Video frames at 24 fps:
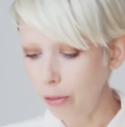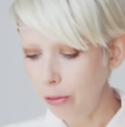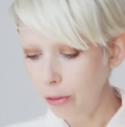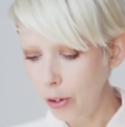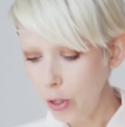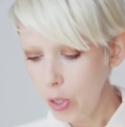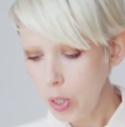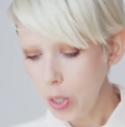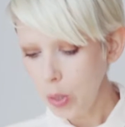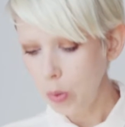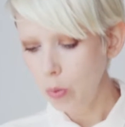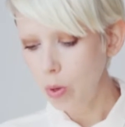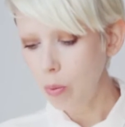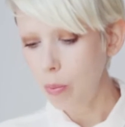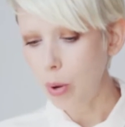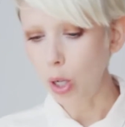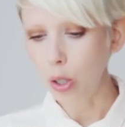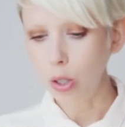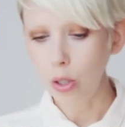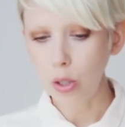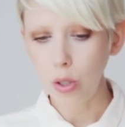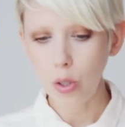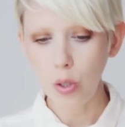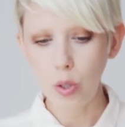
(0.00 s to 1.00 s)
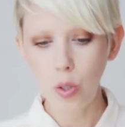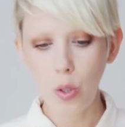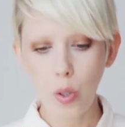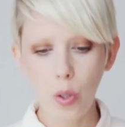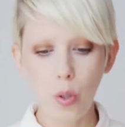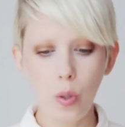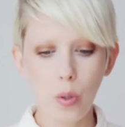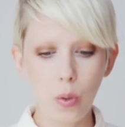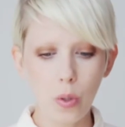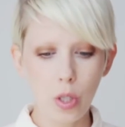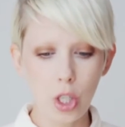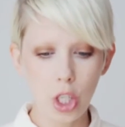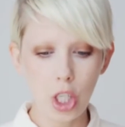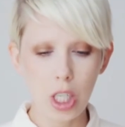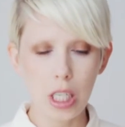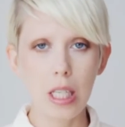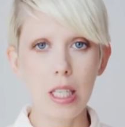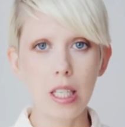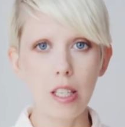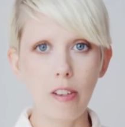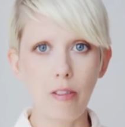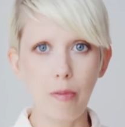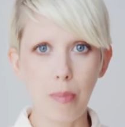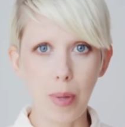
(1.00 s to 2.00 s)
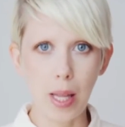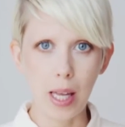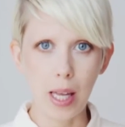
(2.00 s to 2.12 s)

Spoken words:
First, we bought 2 sheets of